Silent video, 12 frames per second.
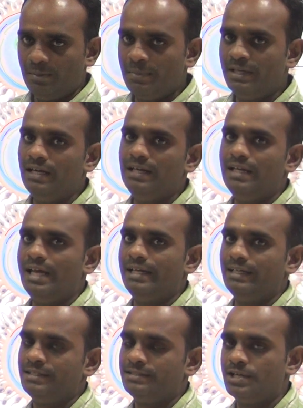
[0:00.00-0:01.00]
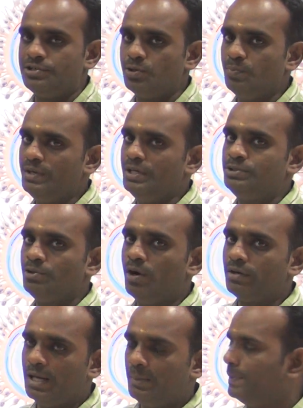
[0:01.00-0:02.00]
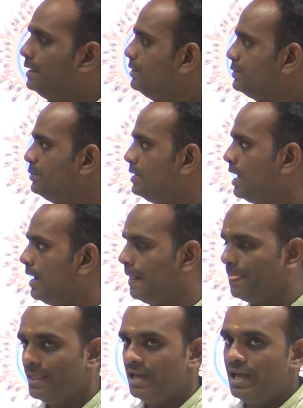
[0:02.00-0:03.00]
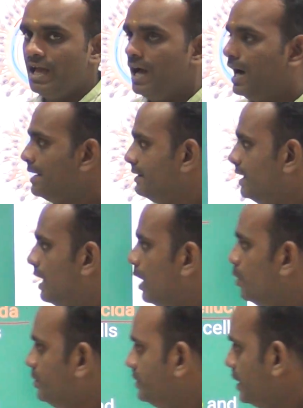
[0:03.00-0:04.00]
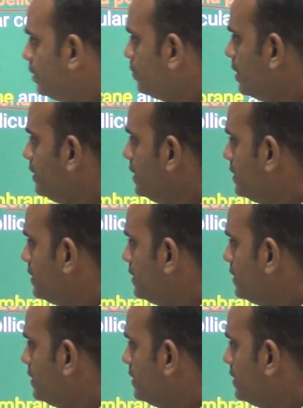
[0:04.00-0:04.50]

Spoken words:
Middle layer is said to be zona pellucida, and the outer one